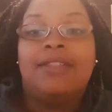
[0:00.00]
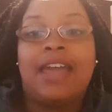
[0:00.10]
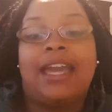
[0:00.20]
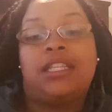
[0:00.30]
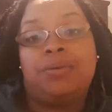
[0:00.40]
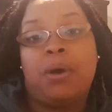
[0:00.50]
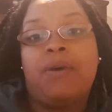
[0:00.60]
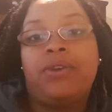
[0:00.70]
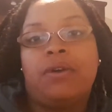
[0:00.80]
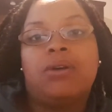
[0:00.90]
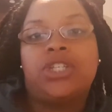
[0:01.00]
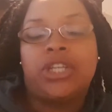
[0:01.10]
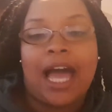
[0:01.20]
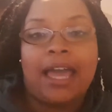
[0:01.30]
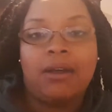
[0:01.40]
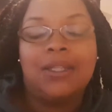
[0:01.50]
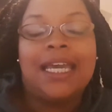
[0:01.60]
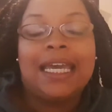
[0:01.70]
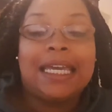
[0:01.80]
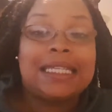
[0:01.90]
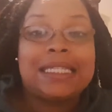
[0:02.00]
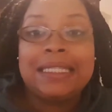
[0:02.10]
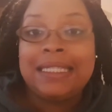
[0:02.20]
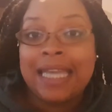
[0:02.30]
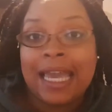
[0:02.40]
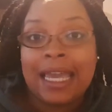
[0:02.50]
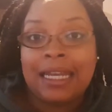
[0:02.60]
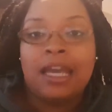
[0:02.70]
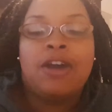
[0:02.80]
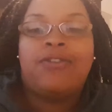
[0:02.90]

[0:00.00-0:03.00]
that a 12-year-old child is dead